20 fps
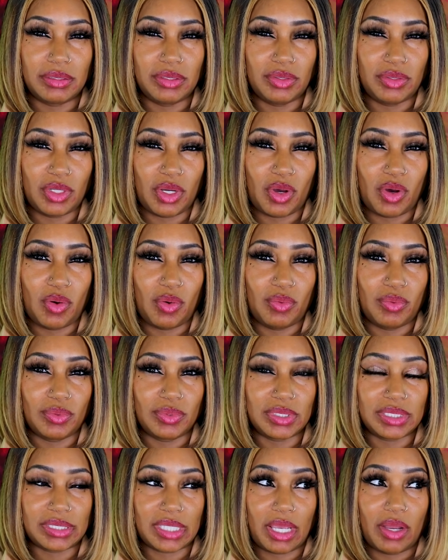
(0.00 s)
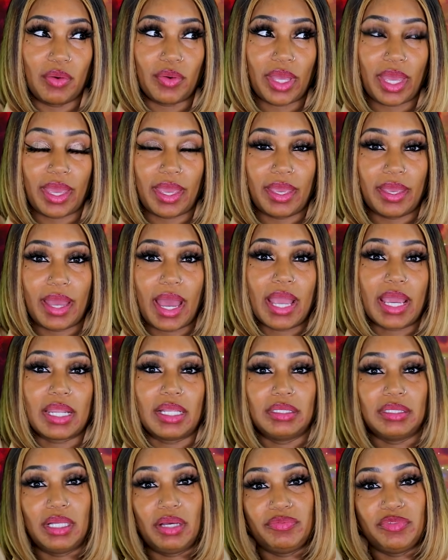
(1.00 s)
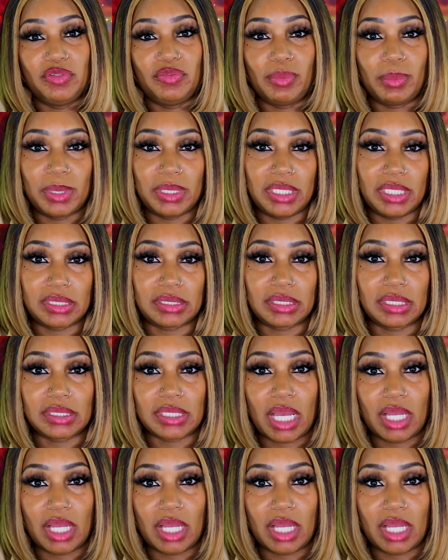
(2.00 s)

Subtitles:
you know, say, okay, I gotta love you from a distance.